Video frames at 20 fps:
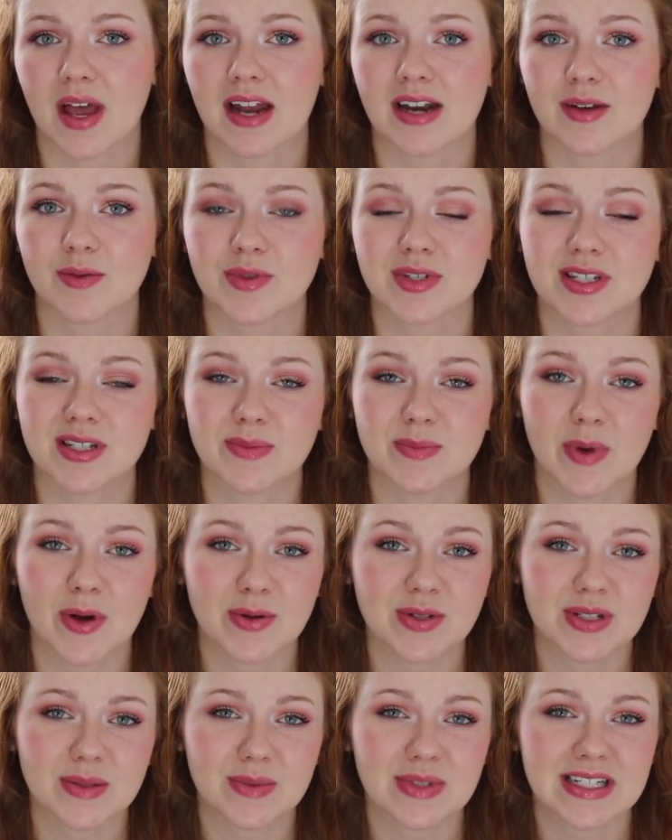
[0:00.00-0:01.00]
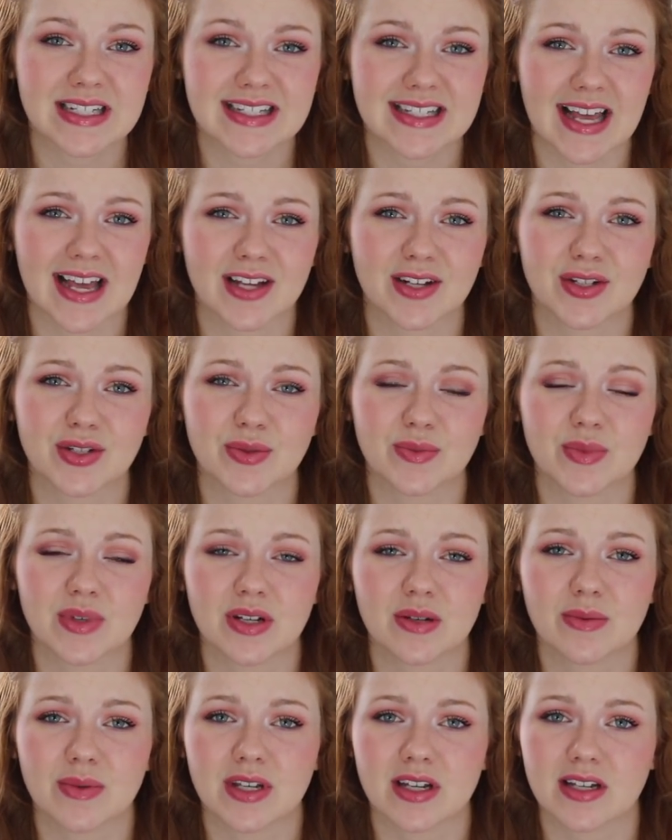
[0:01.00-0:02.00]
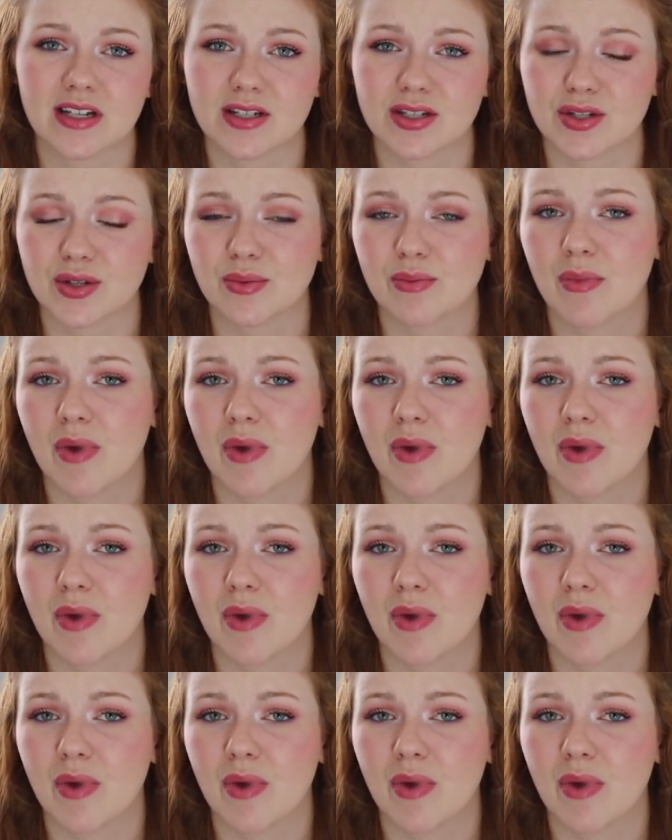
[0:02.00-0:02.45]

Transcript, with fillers: and it was supposedly said to be because their